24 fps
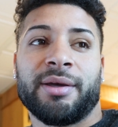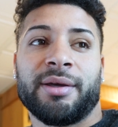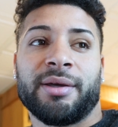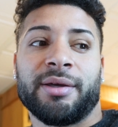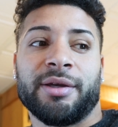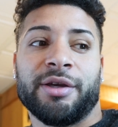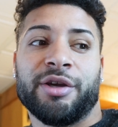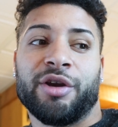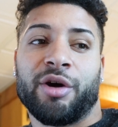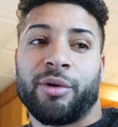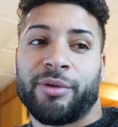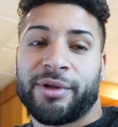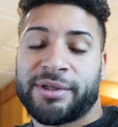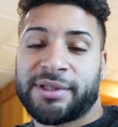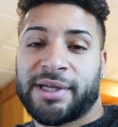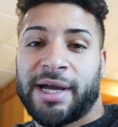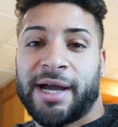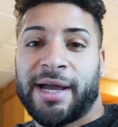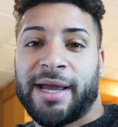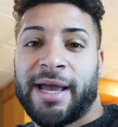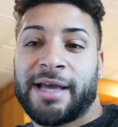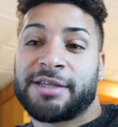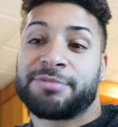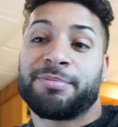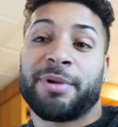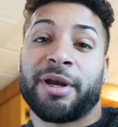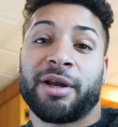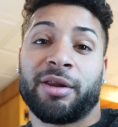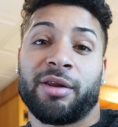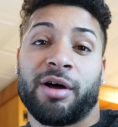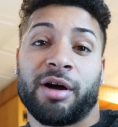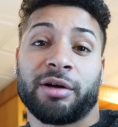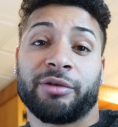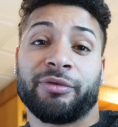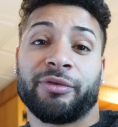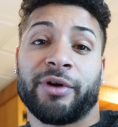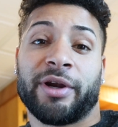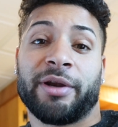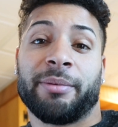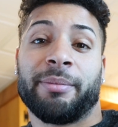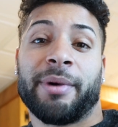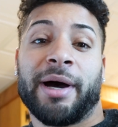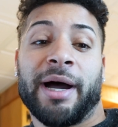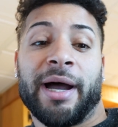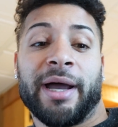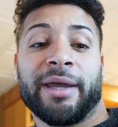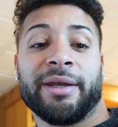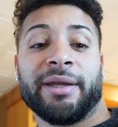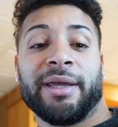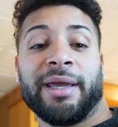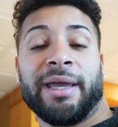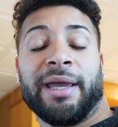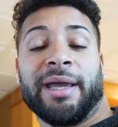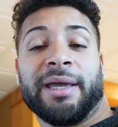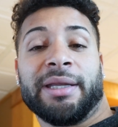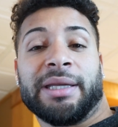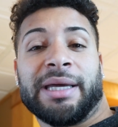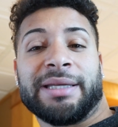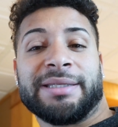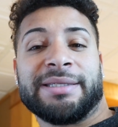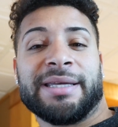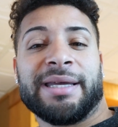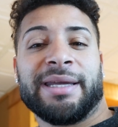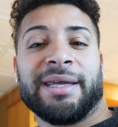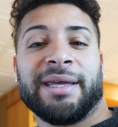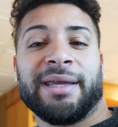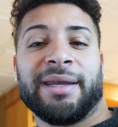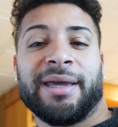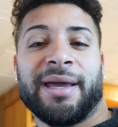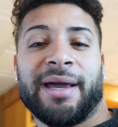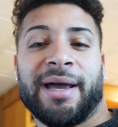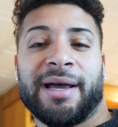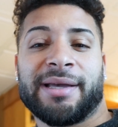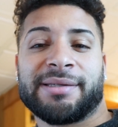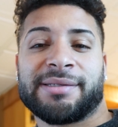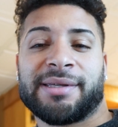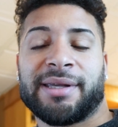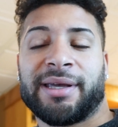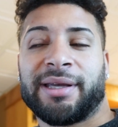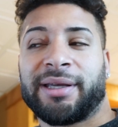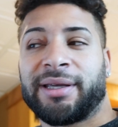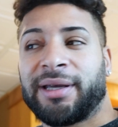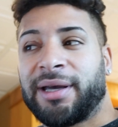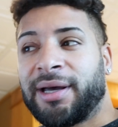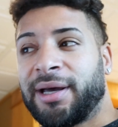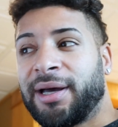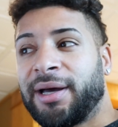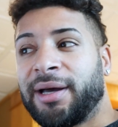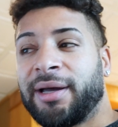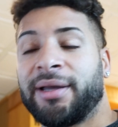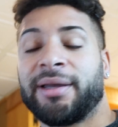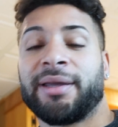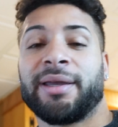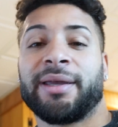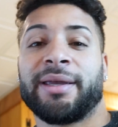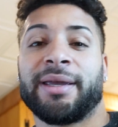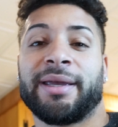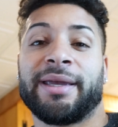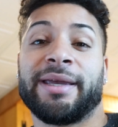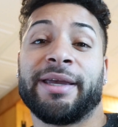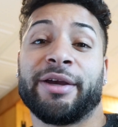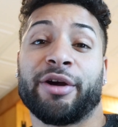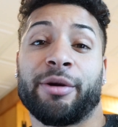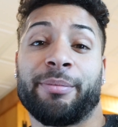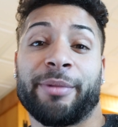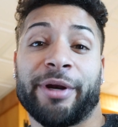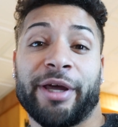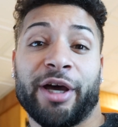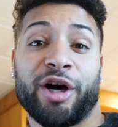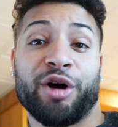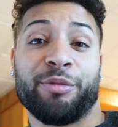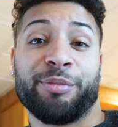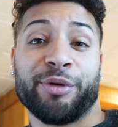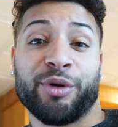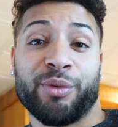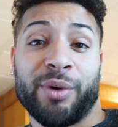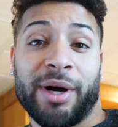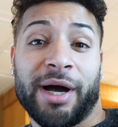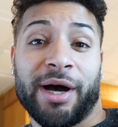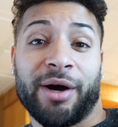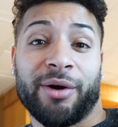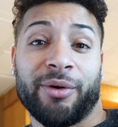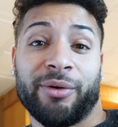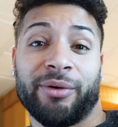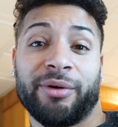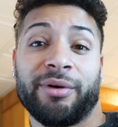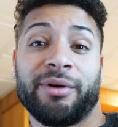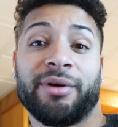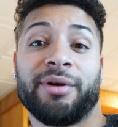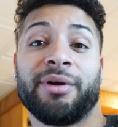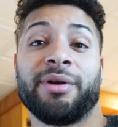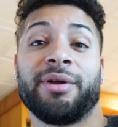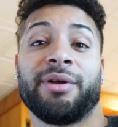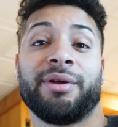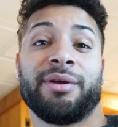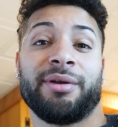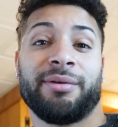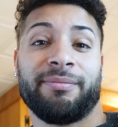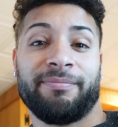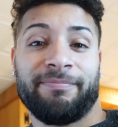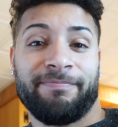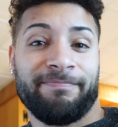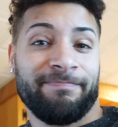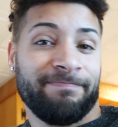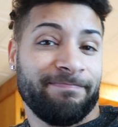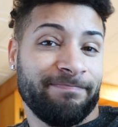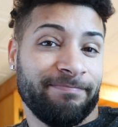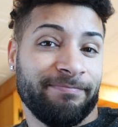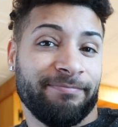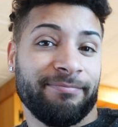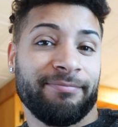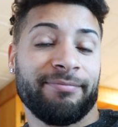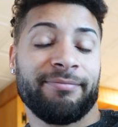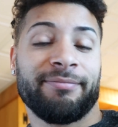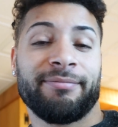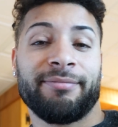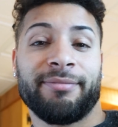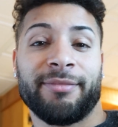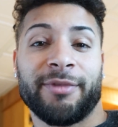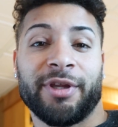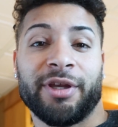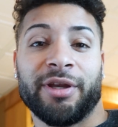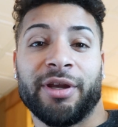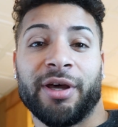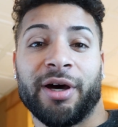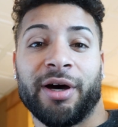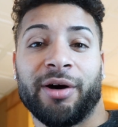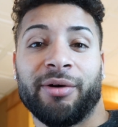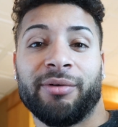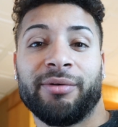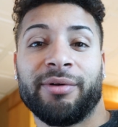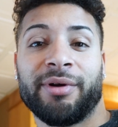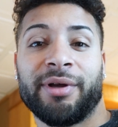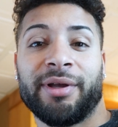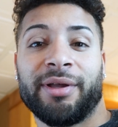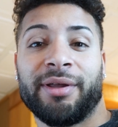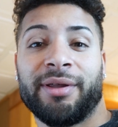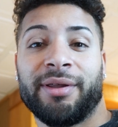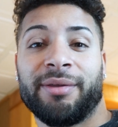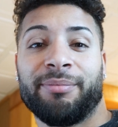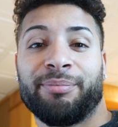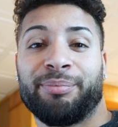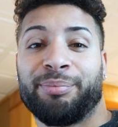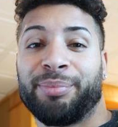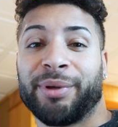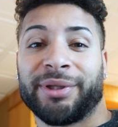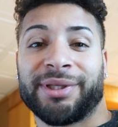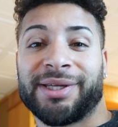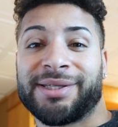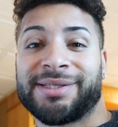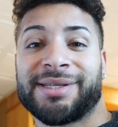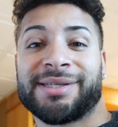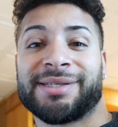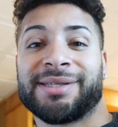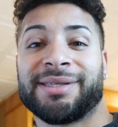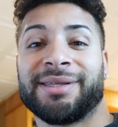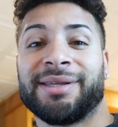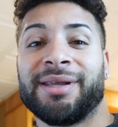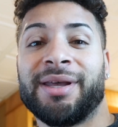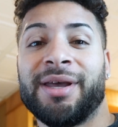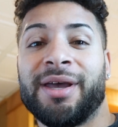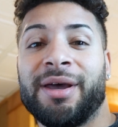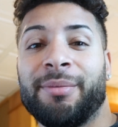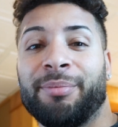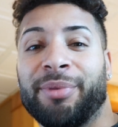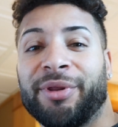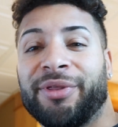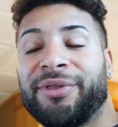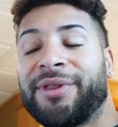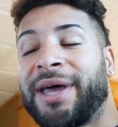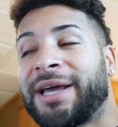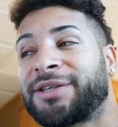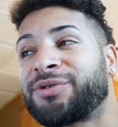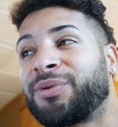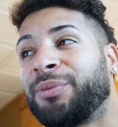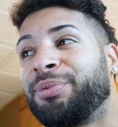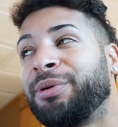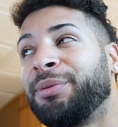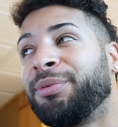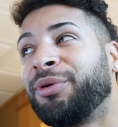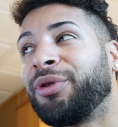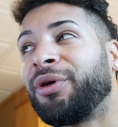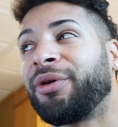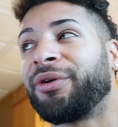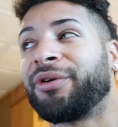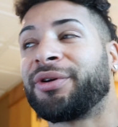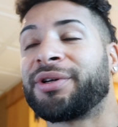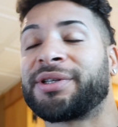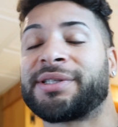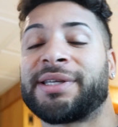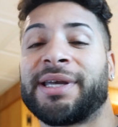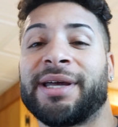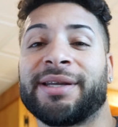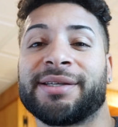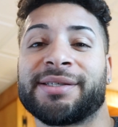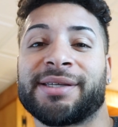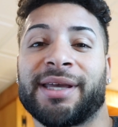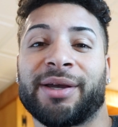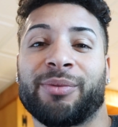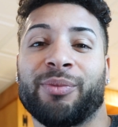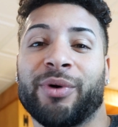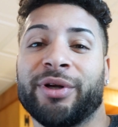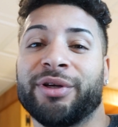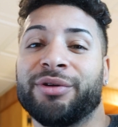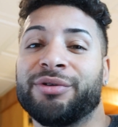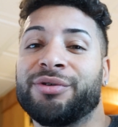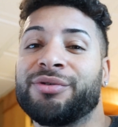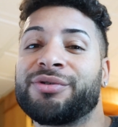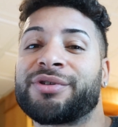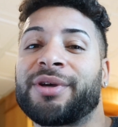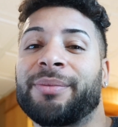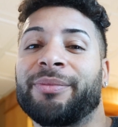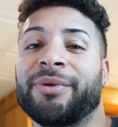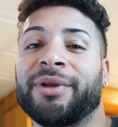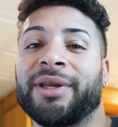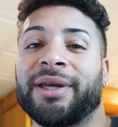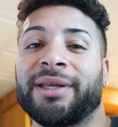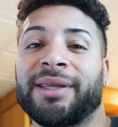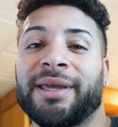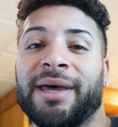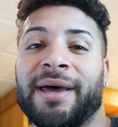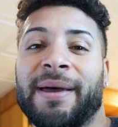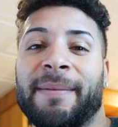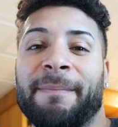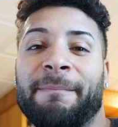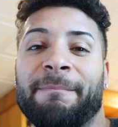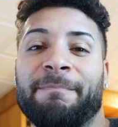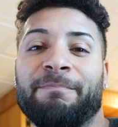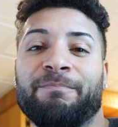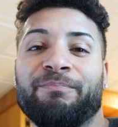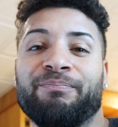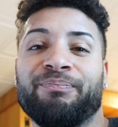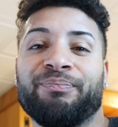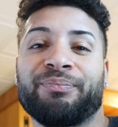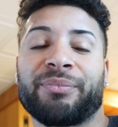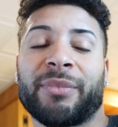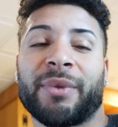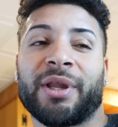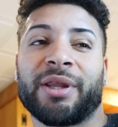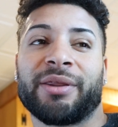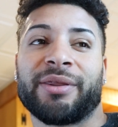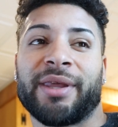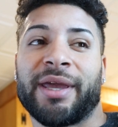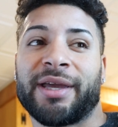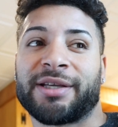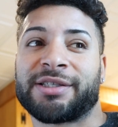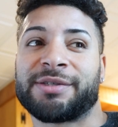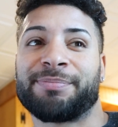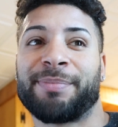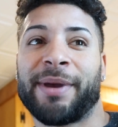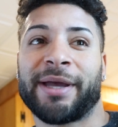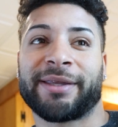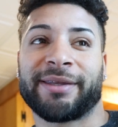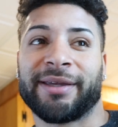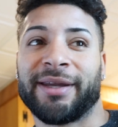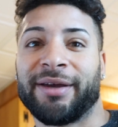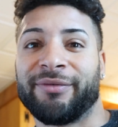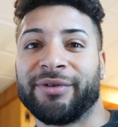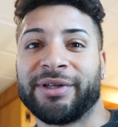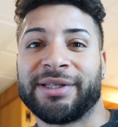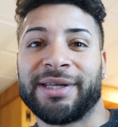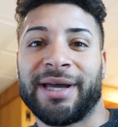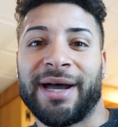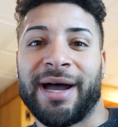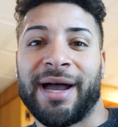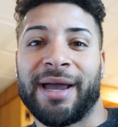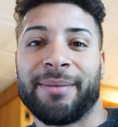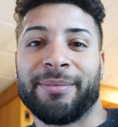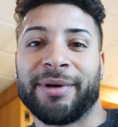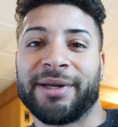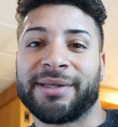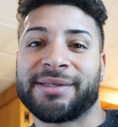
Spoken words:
You know, this guy has been a long friend of mine, and I did it as like, here, I'm going to help you out, you know, but that's what people don't understand is like when you do something like that, they expect it every time.